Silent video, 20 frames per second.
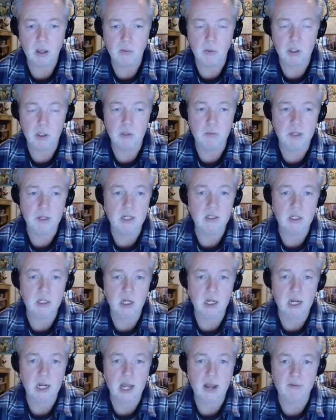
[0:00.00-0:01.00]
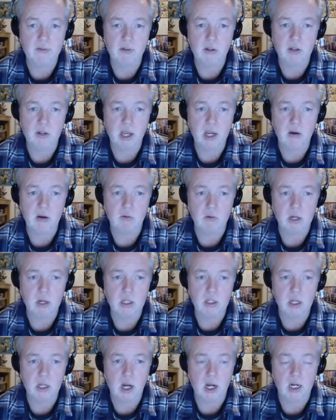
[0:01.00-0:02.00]
which means they're going to have to take a
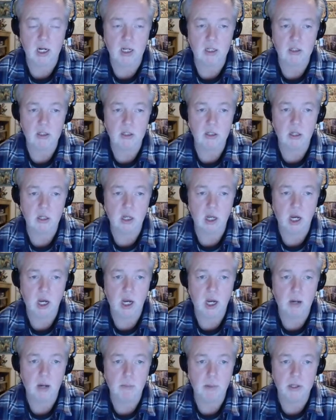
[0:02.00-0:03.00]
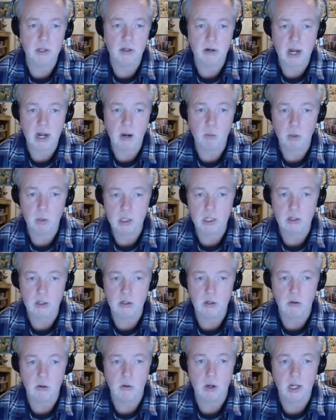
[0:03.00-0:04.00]
risk on us, but they're not willing
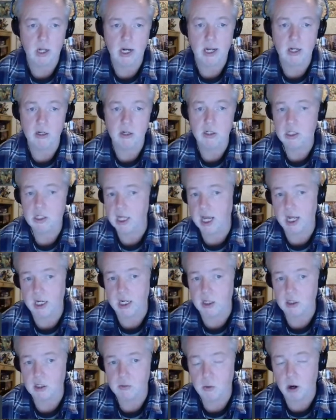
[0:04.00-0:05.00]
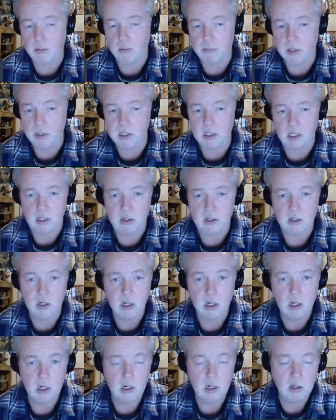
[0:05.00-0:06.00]
to. And I understand it's smart business.
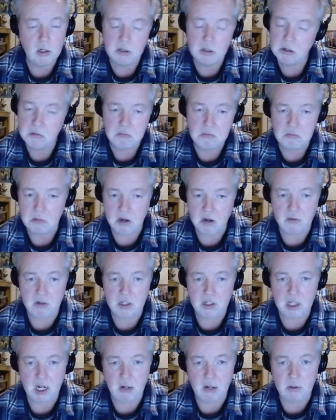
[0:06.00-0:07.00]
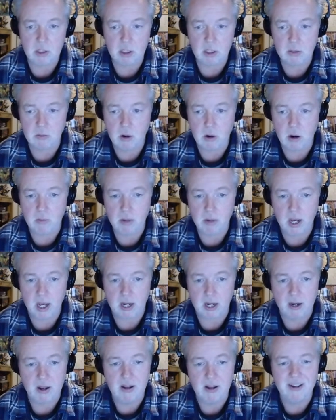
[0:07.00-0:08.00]
Never said I was a smart
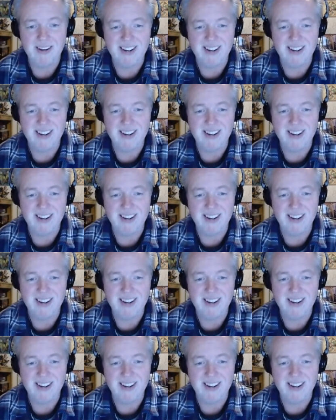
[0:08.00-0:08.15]
man.